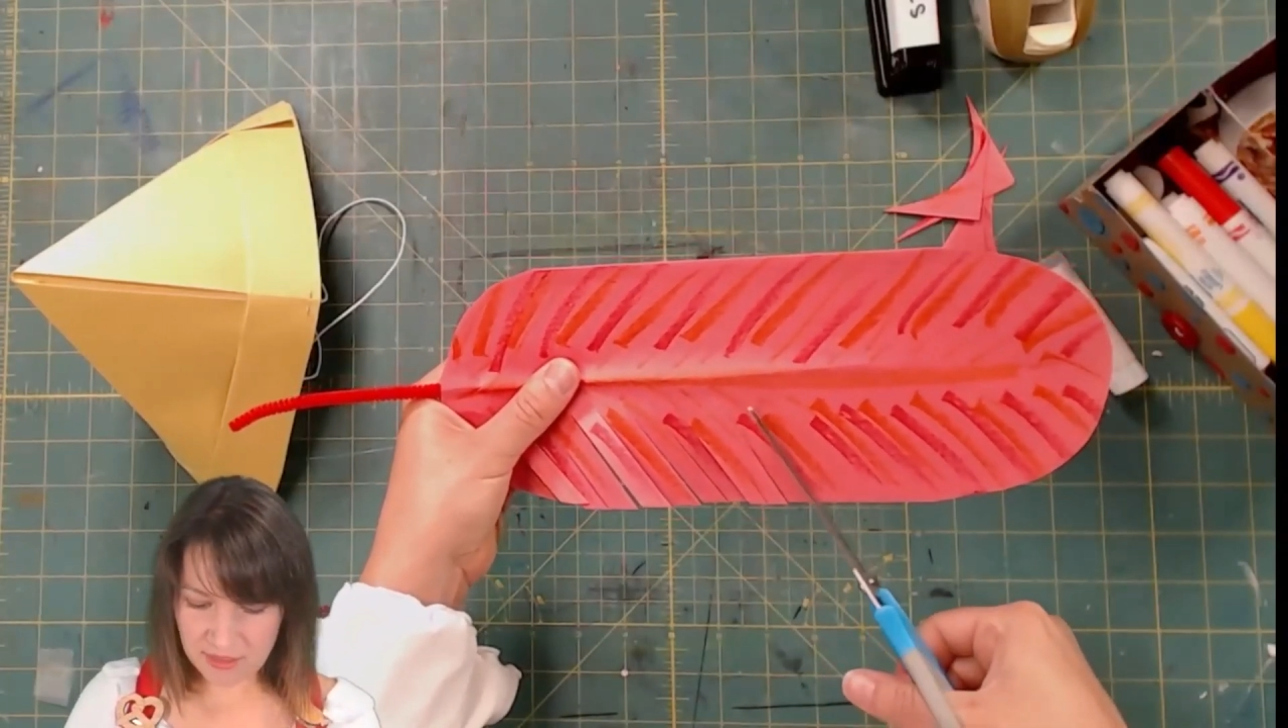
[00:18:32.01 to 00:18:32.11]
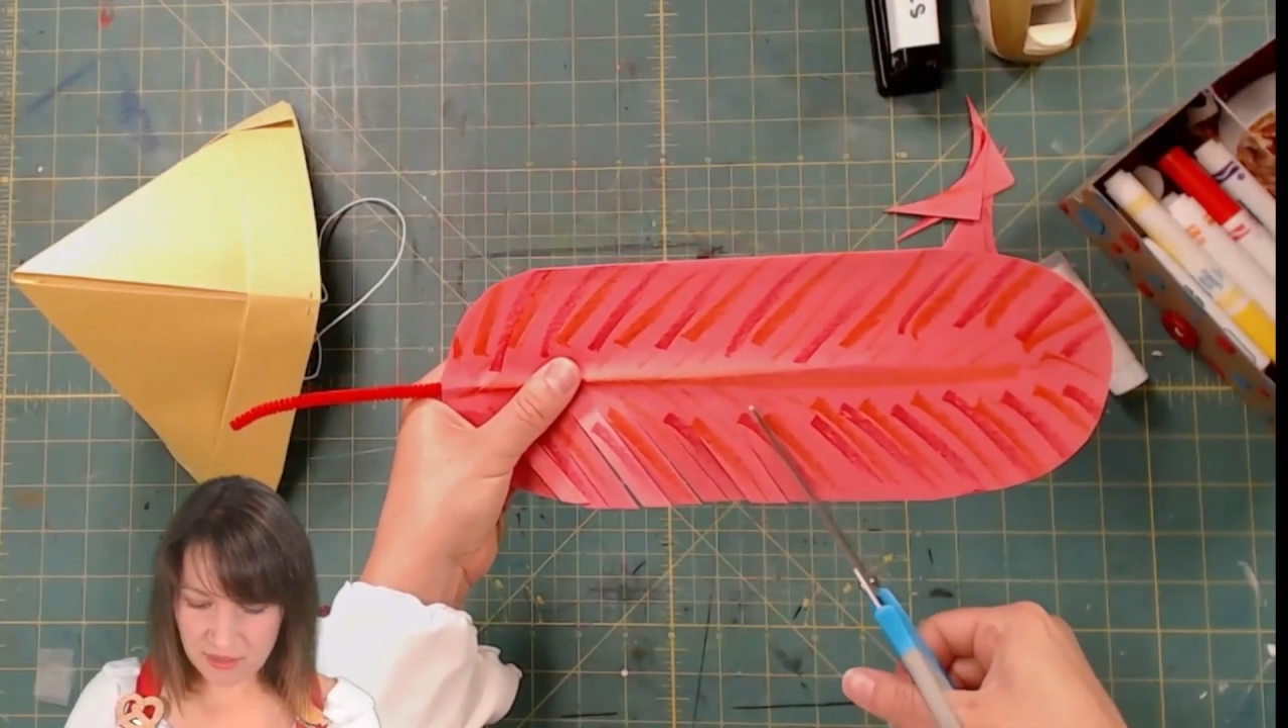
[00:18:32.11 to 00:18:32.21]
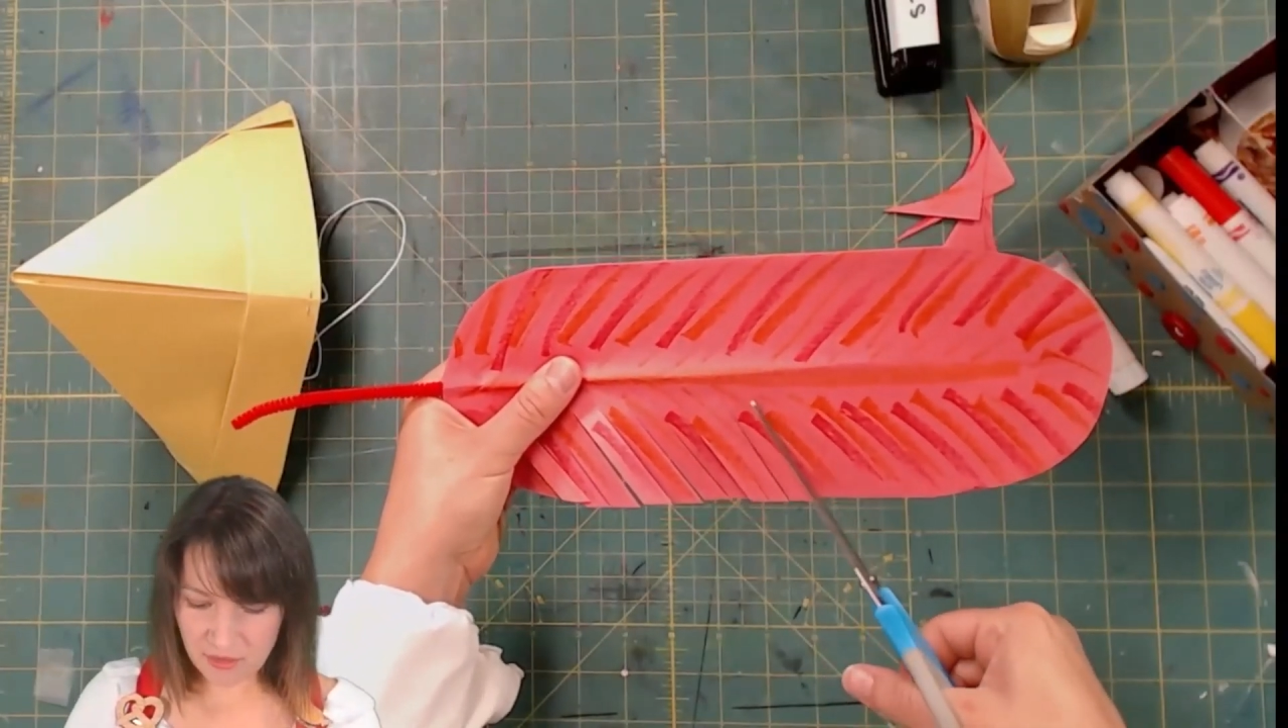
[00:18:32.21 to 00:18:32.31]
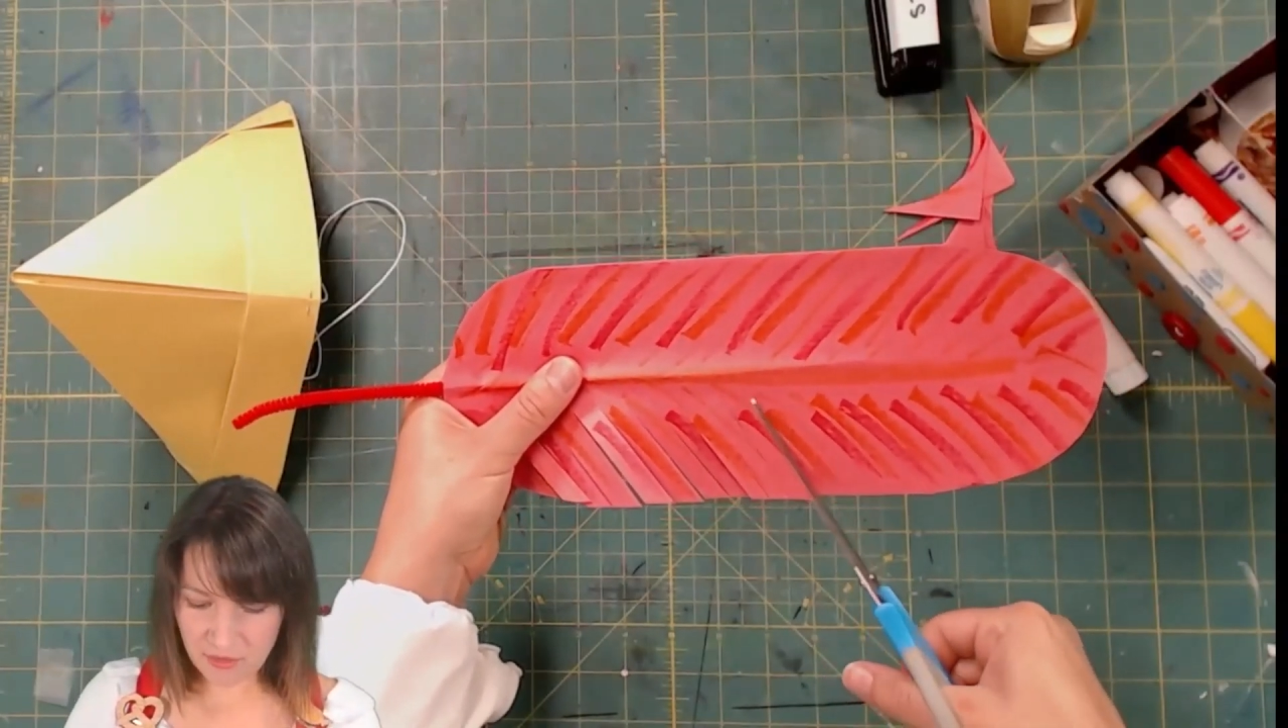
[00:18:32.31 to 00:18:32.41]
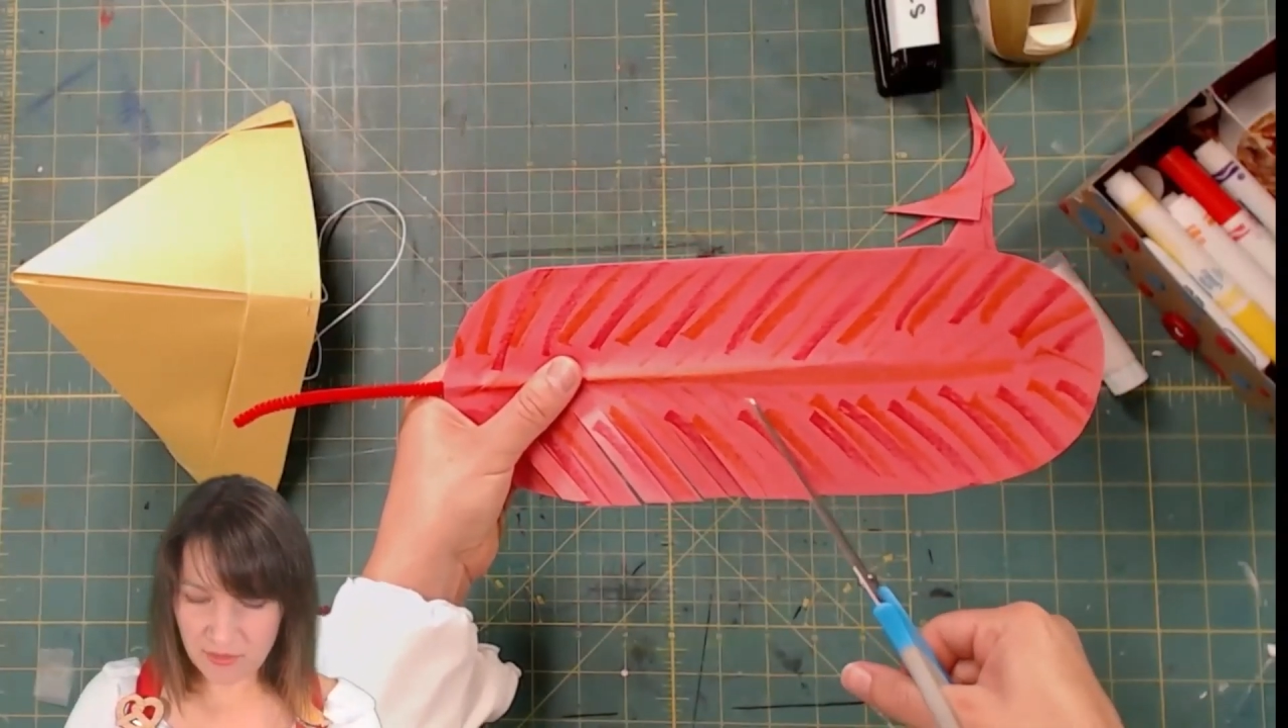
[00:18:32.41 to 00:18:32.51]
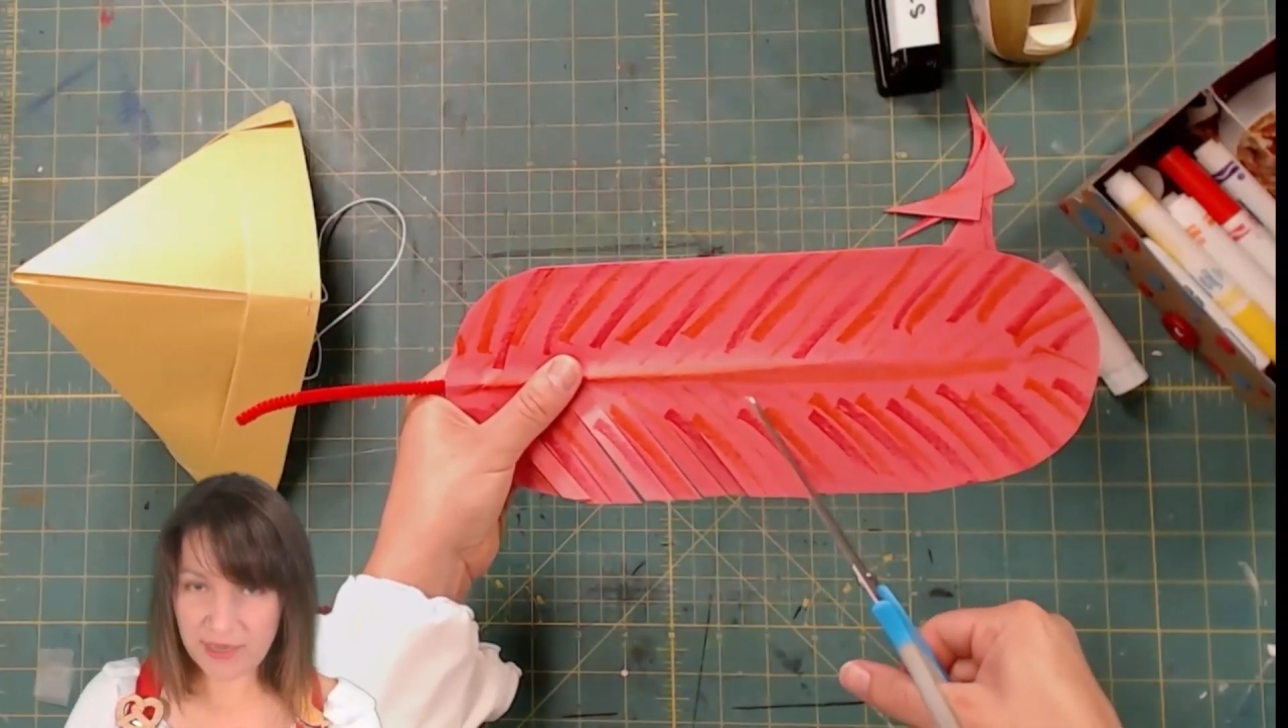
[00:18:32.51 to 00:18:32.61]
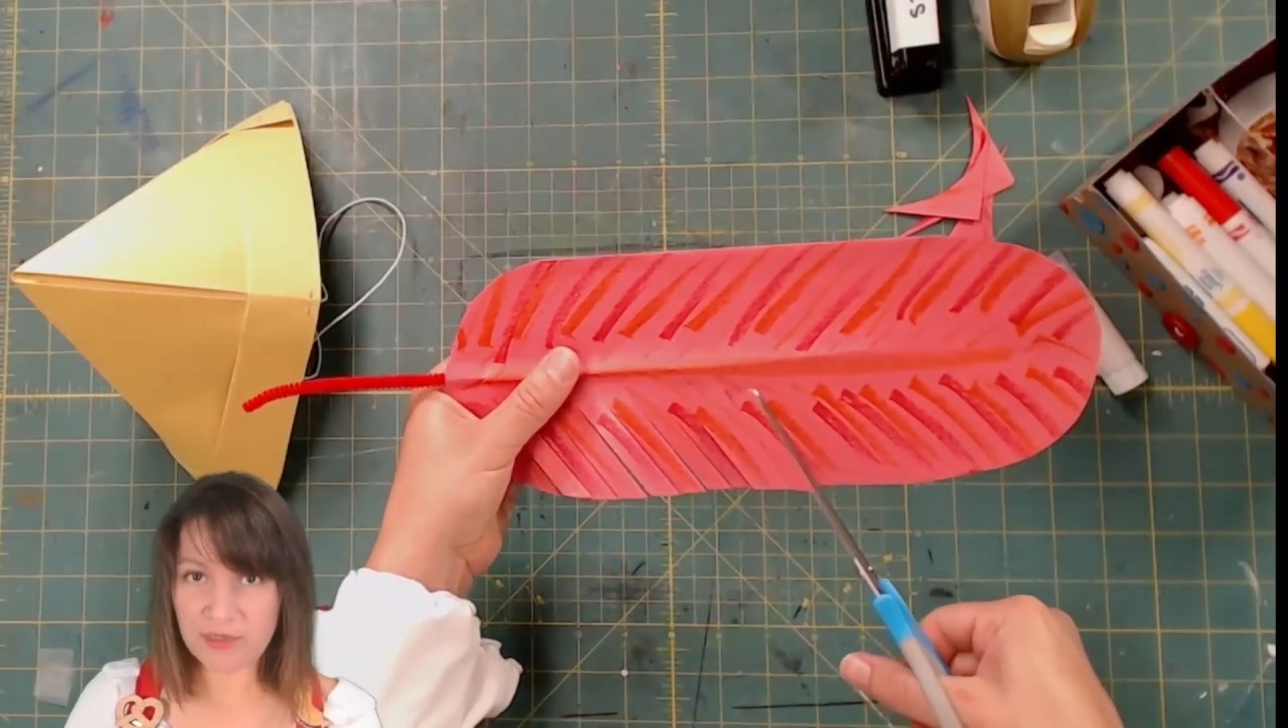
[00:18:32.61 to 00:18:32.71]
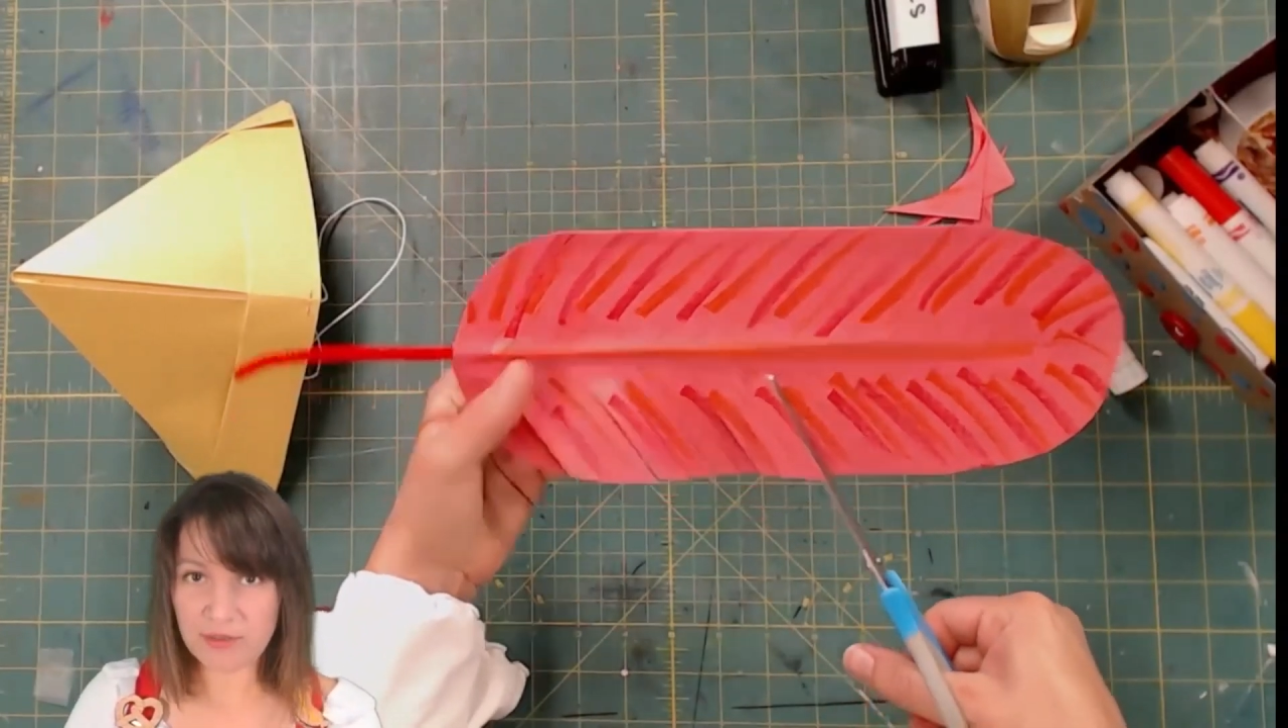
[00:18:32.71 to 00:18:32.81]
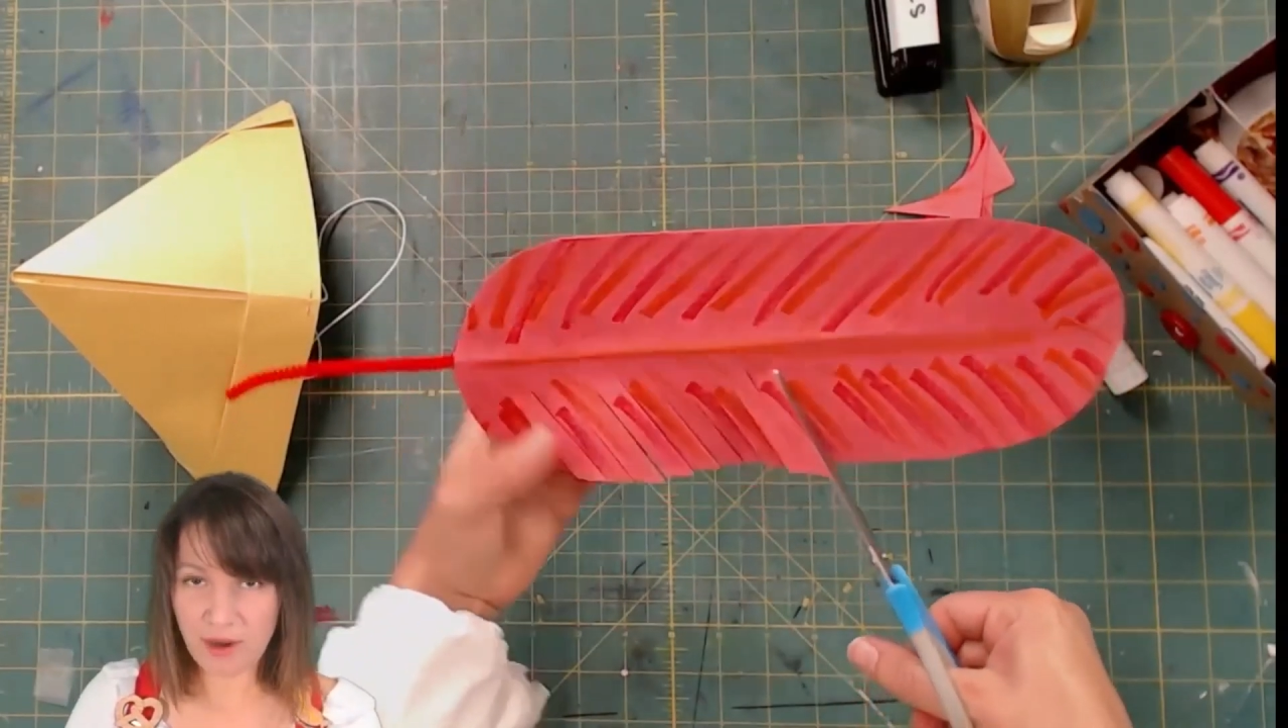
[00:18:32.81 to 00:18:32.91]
no right or